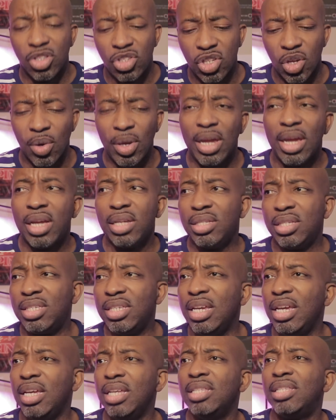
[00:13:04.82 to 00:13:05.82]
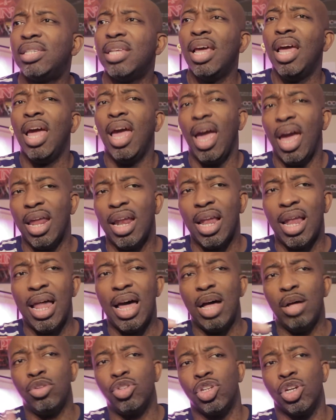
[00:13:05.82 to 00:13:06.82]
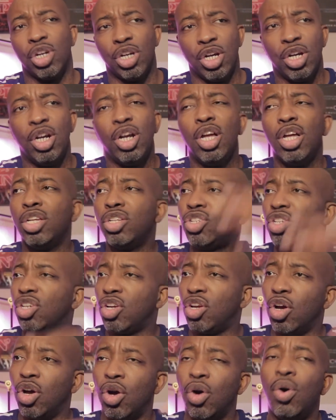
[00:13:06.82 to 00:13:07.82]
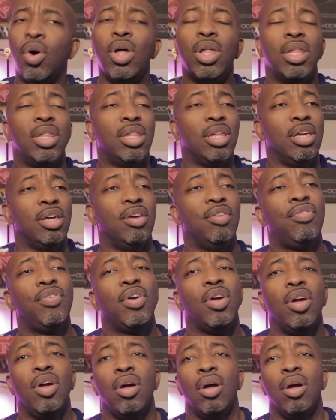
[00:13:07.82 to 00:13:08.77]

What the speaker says: so he concedes and allows her to go live